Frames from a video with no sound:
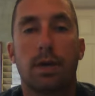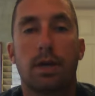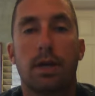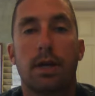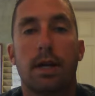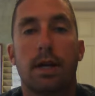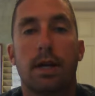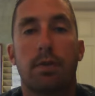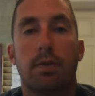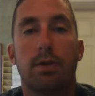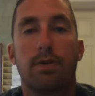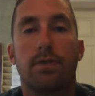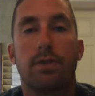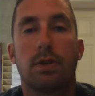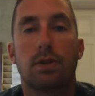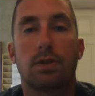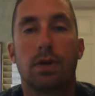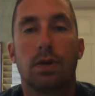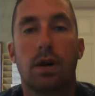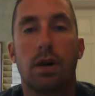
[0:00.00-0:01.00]
And I believe you
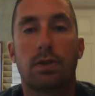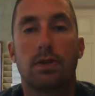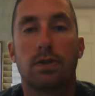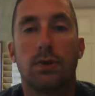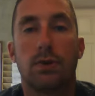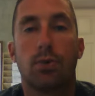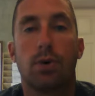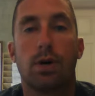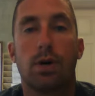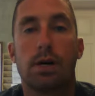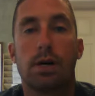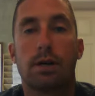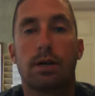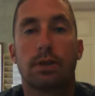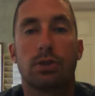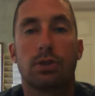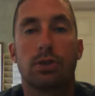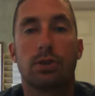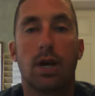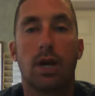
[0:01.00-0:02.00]
can talk to
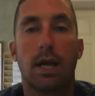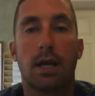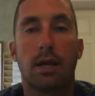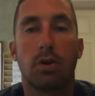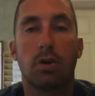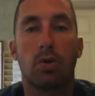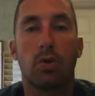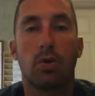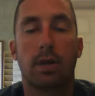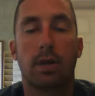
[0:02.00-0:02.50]
uh, Jane or